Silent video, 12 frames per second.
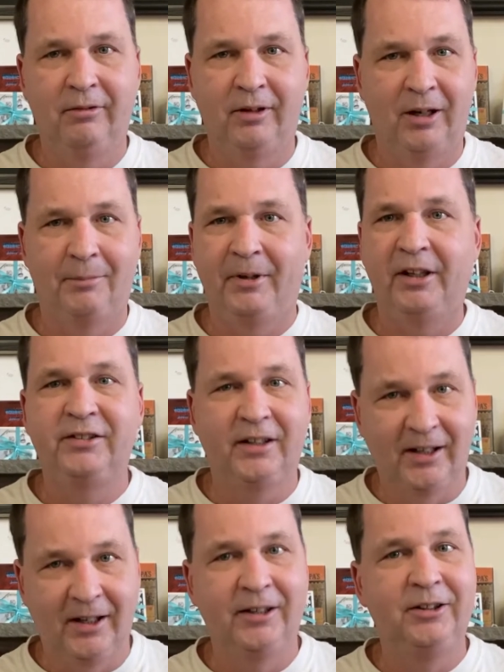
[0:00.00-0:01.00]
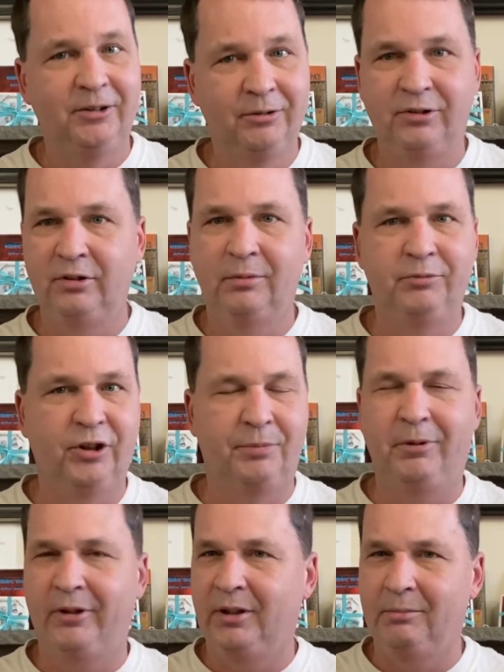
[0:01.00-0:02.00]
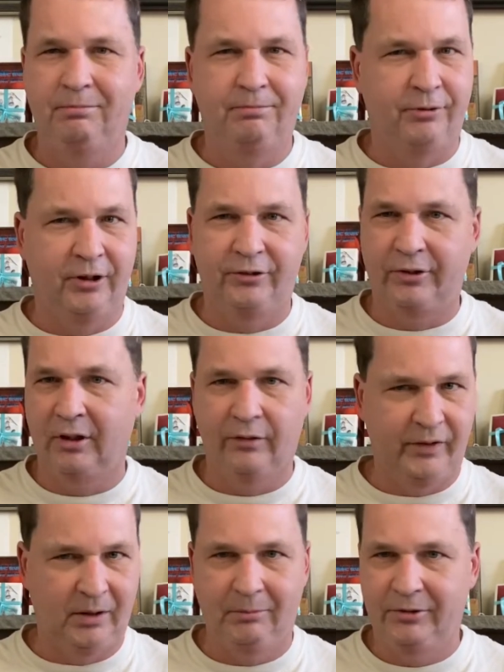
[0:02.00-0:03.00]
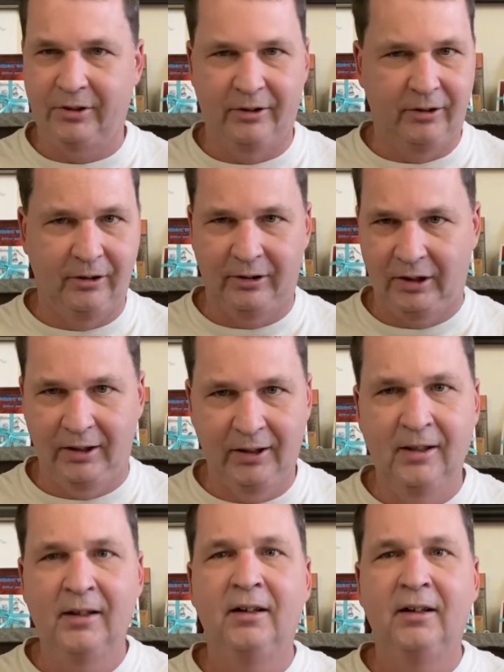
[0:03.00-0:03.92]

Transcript: Um, it's on YouTube. Just put in Prince Hall of Fame. It's all you're going to need.